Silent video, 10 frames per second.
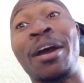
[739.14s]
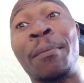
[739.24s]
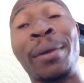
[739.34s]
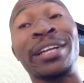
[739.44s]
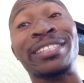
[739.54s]

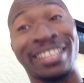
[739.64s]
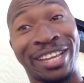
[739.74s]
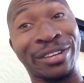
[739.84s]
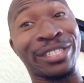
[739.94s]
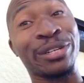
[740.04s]
but
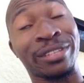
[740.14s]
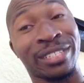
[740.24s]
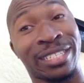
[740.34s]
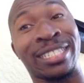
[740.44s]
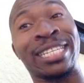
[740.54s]
here's you,
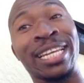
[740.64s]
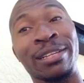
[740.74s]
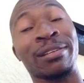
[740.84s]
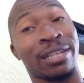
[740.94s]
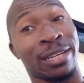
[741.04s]

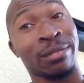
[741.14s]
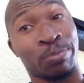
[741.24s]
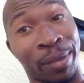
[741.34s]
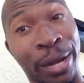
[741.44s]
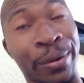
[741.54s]

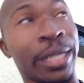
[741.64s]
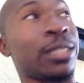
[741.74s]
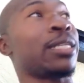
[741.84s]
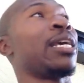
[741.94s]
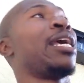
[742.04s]

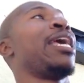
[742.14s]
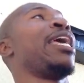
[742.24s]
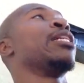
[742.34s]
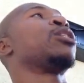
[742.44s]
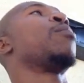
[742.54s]
parents, it's